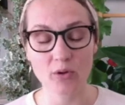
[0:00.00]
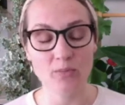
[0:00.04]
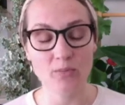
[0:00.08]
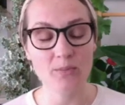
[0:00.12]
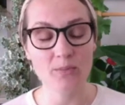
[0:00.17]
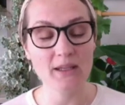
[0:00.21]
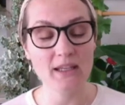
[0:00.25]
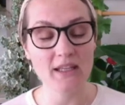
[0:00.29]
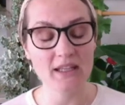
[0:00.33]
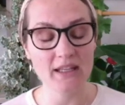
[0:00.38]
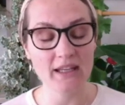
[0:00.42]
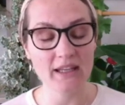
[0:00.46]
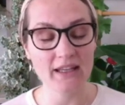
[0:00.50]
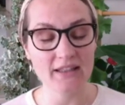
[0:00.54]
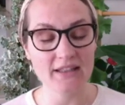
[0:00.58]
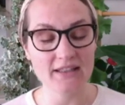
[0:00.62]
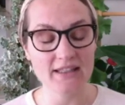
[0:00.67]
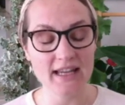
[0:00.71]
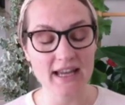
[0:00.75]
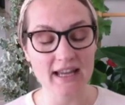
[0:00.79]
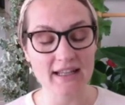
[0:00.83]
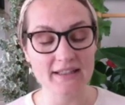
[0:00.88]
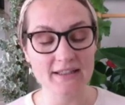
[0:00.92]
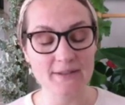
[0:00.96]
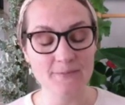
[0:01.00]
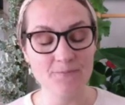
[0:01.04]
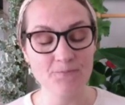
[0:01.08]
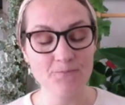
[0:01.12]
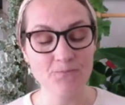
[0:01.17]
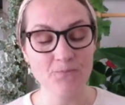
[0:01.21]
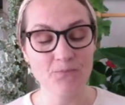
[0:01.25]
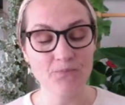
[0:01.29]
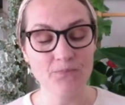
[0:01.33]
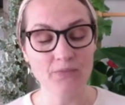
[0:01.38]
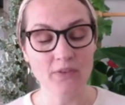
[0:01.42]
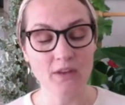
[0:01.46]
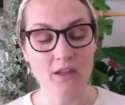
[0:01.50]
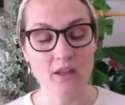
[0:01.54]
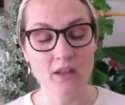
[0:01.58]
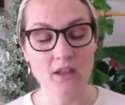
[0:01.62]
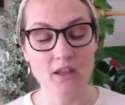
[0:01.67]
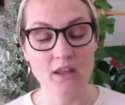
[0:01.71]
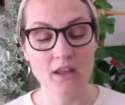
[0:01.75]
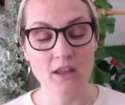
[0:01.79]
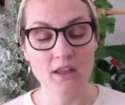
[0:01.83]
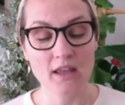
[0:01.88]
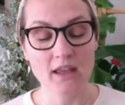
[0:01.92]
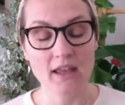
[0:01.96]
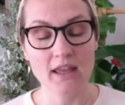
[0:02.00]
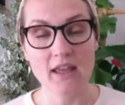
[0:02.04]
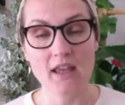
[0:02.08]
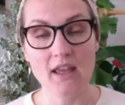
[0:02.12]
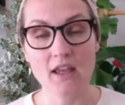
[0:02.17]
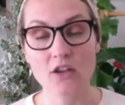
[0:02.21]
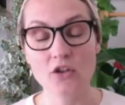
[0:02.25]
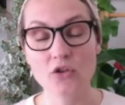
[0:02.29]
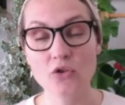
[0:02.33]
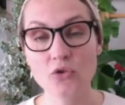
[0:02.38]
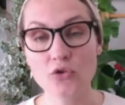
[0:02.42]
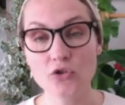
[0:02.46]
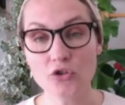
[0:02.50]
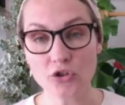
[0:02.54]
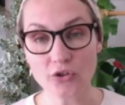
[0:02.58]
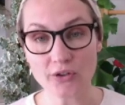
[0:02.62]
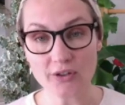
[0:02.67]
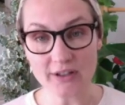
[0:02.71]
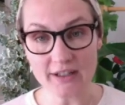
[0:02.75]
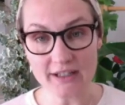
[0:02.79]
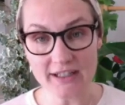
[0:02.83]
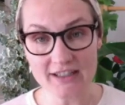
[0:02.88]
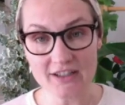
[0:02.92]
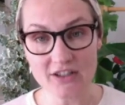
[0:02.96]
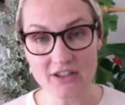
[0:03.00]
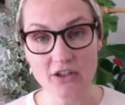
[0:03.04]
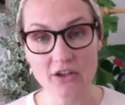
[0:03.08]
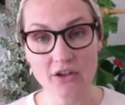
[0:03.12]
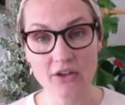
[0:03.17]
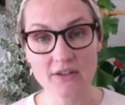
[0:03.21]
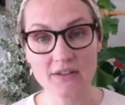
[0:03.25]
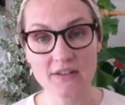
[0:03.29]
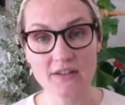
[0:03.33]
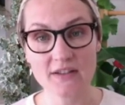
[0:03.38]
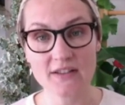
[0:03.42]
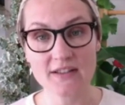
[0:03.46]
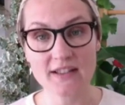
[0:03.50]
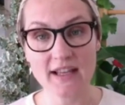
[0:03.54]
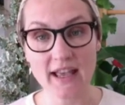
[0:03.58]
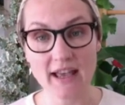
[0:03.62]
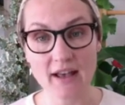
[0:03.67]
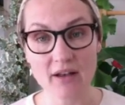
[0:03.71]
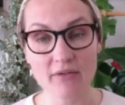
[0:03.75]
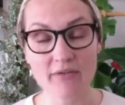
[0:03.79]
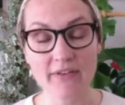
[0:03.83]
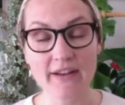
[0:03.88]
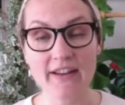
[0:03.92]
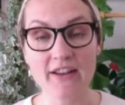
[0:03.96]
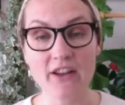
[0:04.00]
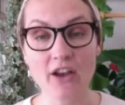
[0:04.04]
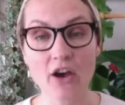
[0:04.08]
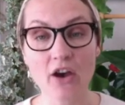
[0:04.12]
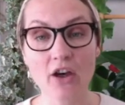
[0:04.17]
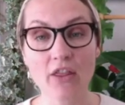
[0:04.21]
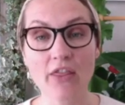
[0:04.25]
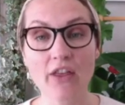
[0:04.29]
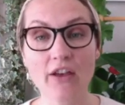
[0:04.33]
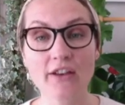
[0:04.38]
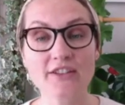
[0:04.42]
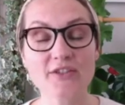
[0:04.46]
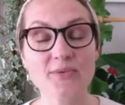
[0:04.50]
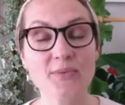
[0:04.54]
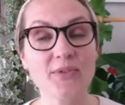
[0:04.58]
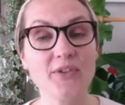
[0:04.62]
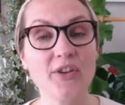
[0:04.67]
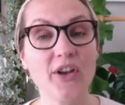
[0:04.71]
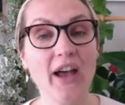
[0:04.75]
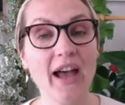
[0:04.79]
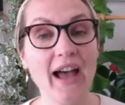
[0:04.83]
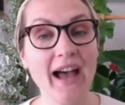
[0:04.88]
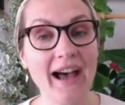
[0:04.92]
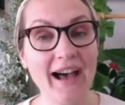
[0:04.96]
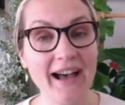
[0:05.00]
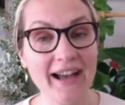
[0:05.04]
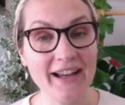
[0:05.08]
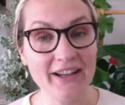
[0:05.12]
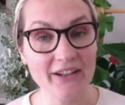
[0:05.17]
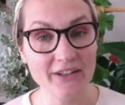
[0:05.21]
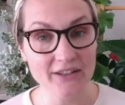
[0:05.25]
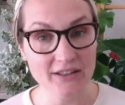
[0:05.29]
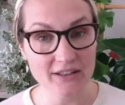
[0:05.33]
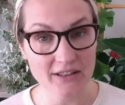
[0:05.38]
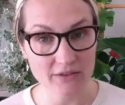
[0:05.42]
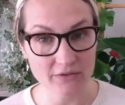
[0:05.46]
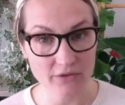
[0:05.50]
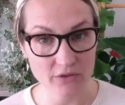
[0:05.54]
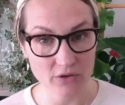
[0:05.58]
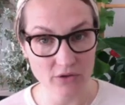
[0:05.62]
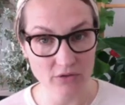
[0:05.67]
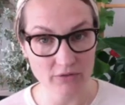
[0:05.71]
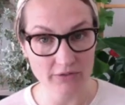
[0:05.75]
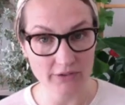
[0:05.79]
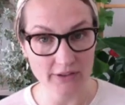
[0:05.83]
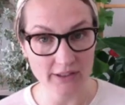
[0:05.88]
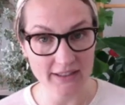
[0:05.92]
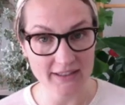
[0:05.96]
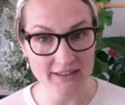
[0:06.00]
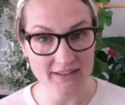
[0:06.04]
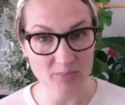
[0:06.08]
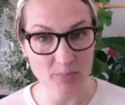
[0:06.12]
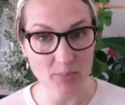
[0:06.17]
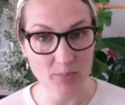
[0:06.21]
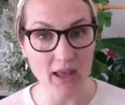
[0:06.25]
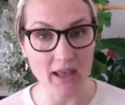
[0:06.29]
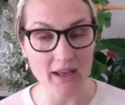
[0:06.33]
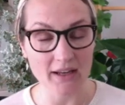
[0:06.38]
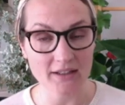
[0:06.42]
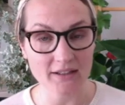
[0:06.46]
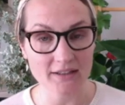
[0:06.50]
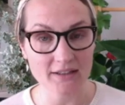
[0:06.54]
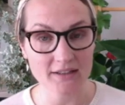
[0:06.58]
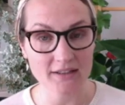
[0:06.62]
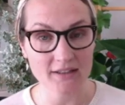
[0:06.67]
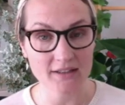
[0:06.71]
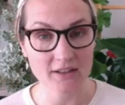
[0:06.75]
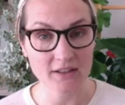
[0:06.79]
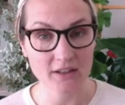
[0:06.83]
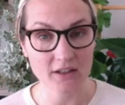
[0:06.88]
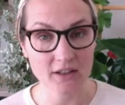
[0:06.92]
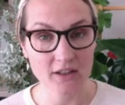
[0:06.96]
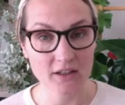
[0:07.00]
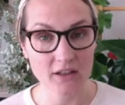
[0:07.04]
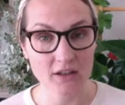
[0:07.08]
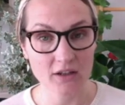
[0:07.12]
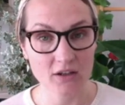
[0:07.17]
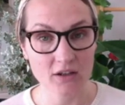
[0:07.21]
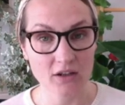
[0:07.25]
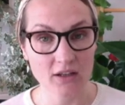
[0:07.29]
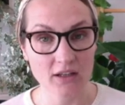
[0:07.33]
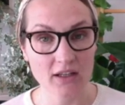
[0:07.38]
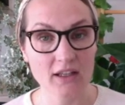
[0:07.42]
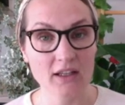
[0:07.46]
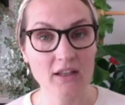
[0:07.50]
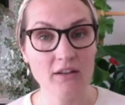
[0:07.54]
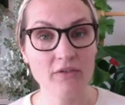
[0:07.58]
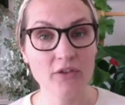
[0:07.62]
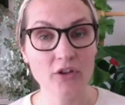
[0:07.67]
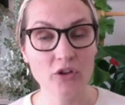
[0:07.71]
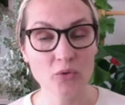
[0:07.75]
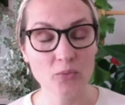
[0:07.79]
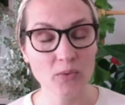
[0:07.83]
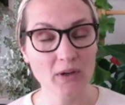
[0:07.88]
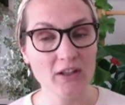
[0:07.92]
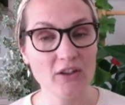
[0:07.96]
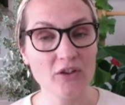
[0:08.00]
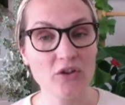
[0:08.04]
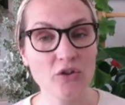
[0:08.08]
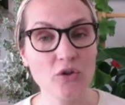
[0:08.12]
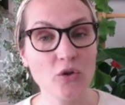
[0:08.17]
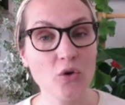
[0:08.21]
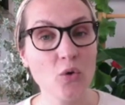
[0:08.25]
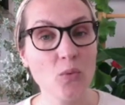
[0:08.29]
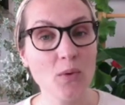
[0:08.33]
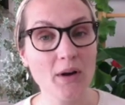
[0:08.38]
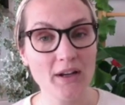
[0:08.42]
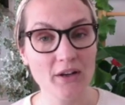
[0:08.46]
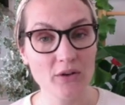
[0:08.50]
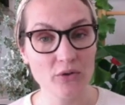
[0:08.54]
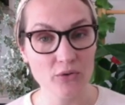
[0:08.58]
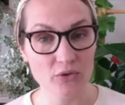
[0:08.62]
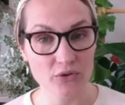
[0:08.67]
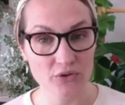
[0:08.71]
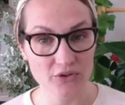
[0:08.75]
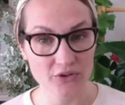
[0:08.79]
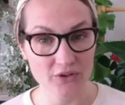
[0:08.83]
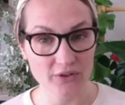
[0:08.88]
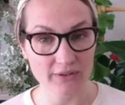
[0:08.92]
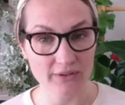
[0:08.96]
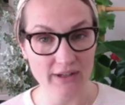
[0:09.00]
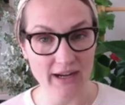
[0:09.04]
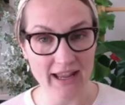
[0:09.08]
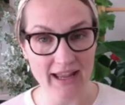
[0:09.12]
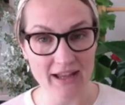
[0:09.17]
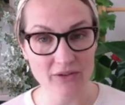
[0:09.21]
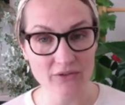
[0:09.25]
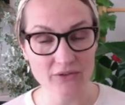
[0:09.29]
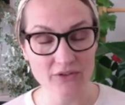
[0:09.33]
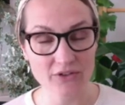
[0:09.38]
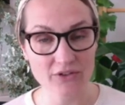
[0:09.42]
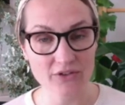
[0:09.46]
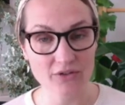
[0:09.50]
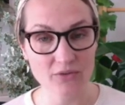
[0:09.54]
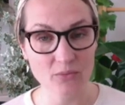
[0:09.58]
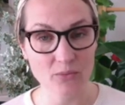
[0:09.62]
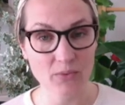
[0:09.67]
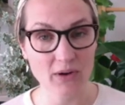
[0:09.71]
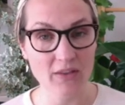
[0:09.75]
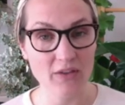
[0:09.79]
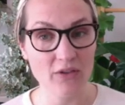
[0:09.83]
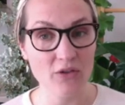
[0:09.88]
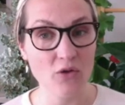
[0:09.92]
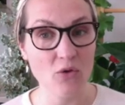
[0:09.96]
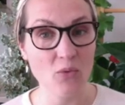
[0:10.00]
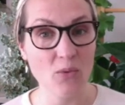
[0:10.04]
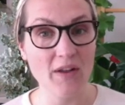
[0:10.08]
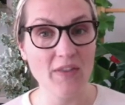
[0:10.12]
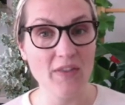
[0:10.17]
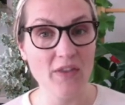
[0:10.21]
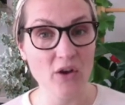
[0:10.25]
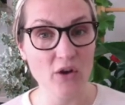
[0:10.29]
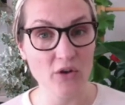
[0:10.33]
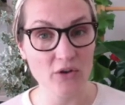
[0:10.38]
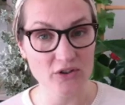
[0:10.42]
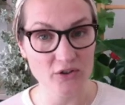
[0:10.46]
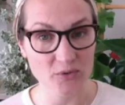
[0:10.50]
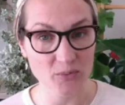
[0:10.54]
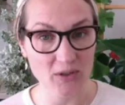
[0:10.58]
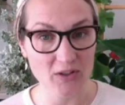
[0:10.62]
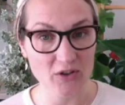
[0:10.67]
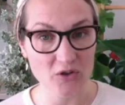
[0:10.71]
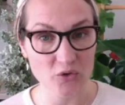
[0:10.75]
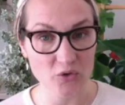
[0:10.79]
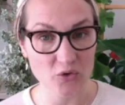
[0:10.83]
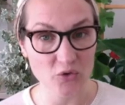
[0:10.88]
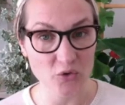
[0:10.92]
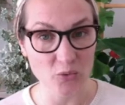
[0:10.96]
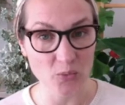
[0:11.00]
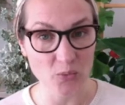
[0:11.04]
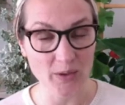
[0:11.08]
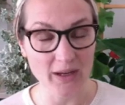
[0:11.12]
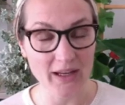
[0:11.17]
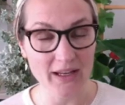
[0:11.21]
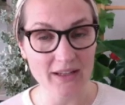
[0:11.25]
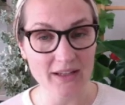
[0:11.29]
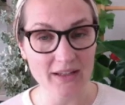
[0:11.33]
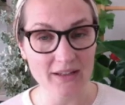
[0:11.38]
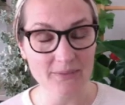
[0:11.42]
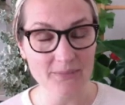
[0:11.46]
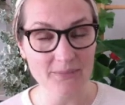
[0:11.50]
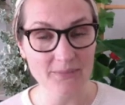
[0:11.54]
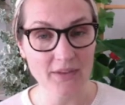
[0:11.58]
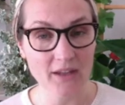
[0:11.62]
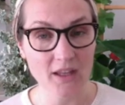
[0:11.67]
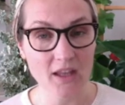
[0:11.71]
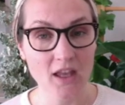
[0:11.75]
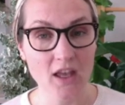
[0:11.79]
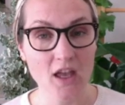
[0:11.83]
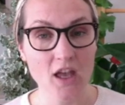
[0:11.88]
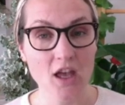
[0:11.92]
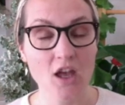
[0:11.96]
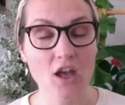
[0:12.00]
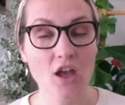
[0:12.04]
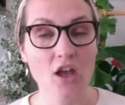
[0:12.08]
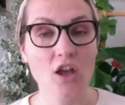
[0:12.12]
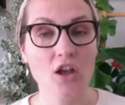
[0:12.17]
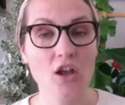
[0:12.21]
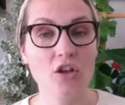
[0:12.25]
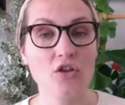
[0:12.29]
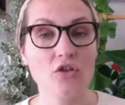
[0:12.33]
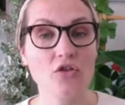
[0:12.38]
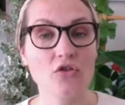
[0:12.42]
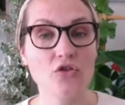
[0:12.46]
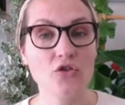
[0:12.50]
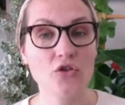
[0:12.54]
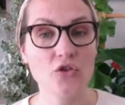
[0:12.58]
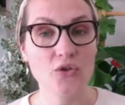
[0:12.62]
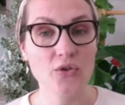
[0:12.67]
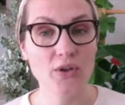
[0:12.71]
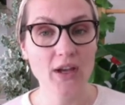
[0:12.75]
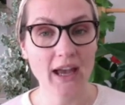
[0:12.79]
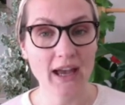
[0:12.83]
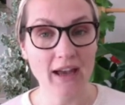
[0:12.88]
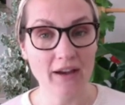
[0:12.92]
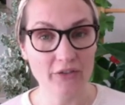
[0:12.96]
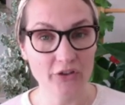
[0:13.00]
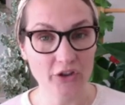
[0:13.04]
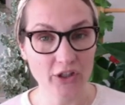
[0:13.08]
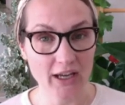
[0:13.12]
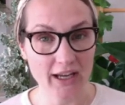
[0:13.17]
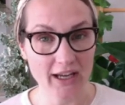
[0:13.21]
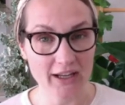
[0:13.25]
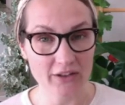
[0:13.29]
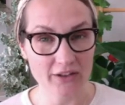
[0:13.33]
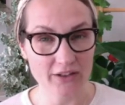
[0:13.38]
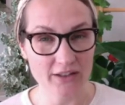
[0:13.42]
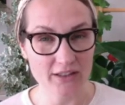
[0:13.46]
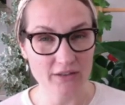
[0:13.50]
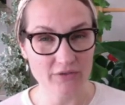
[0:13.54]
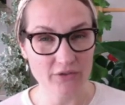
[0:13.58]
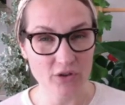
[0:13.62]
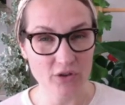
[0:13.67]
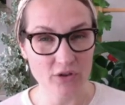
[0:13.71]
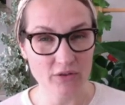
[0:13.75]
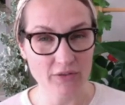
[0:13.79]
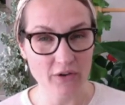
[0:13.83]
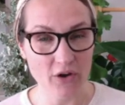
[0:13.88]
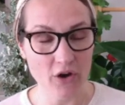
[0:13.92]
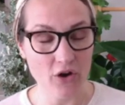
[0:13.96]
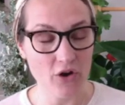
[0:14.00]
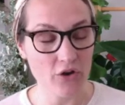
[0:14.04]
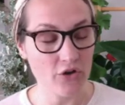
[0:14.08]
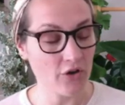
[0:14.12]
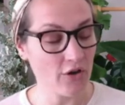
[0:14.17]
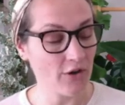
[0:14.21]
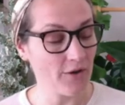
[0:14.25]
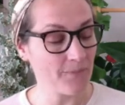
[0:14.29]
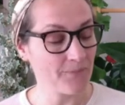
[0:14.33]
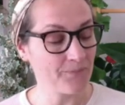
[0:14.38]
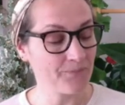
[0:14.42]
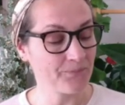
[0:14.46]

Meaning that you treat yourself and others with the highest level of respect, even when no one looks around, when no one knows what you're doing. Do you have the highest level of honor?